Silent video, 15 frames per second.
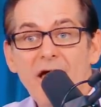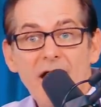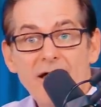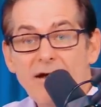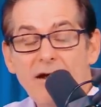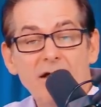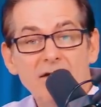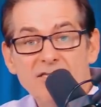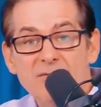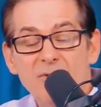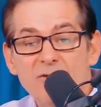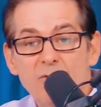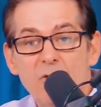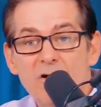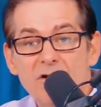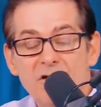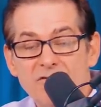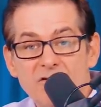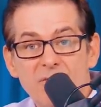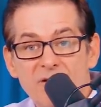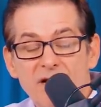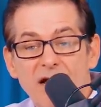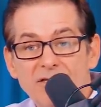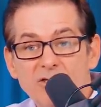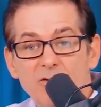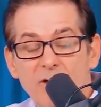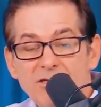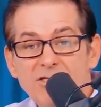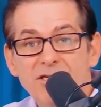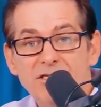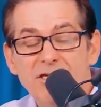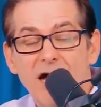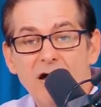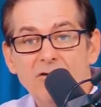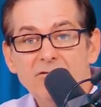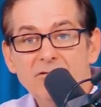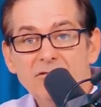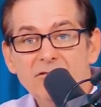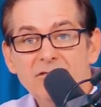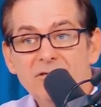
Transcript: and then Elizabeth Warren gives them a nice dressing down,